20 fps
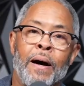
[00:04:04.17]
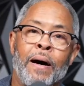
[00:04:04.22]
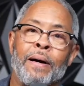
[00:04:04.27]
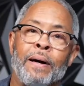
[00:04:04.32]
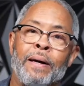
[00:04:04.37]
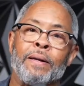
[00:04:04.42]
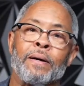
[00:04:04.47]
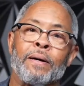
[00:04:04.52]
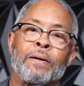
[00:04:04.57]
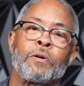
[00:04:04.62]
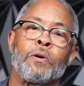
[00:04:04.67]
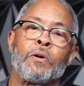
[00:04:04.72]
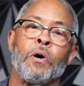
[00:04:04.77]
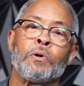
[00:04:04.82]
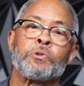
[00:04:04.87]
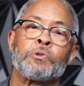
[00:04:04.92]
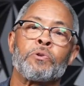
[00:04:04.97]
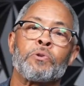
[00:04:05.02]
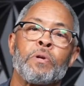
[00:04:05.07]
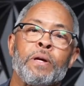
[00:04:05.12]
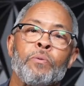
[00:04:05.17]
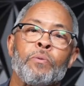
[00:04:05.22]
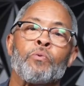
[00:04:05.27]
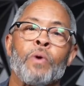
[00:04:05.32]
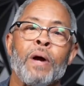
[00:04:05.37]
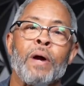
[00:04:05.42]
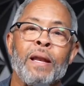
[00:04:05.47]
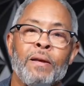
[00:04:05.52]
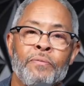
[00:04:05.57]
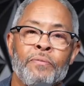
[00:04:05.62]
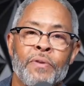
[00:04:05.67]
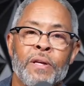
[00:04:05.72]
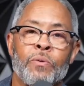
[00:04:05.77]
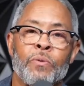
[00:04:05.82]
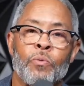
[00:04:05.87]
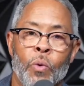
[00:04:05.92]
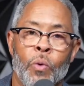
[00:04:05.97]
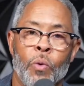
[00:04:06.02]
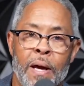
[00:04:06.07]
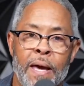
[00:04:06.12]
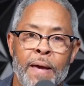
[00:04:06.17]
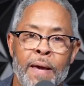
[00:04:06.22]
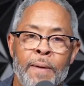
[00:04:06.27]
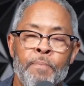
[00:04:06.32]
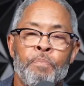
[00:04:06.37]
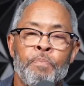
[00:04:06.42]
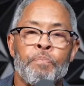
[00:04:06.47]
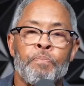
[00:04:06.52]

in a culturally relevant way,